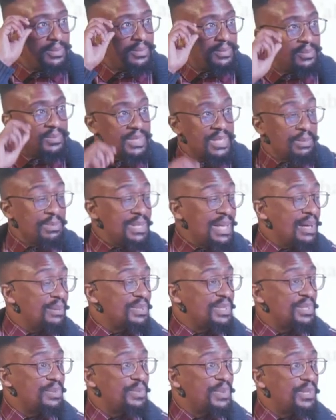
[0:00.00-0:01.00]
Sometimes
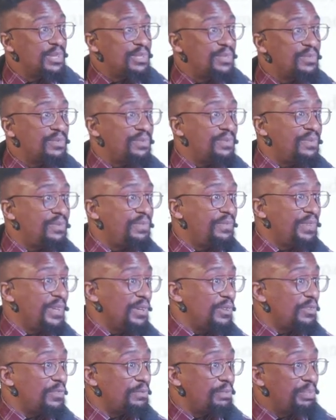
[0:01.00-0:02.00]
it's because of
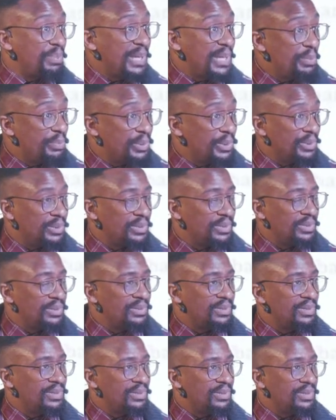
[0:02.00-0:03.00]
fear of people.
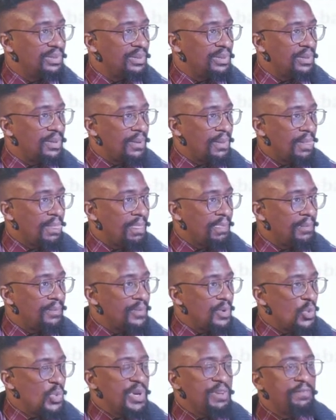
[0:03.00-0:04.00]

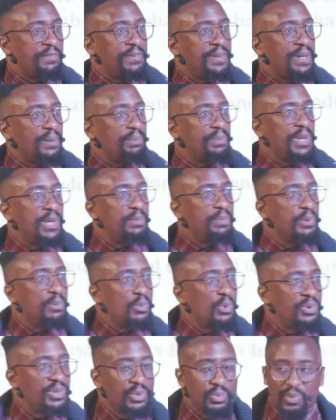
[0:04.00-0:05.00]
We fear people
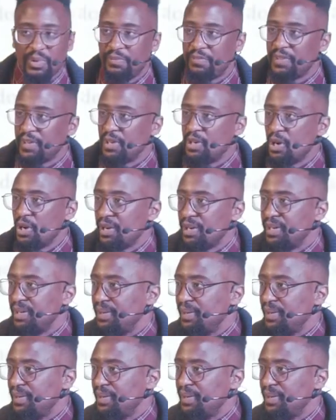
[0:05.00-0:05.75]
more than we fear God.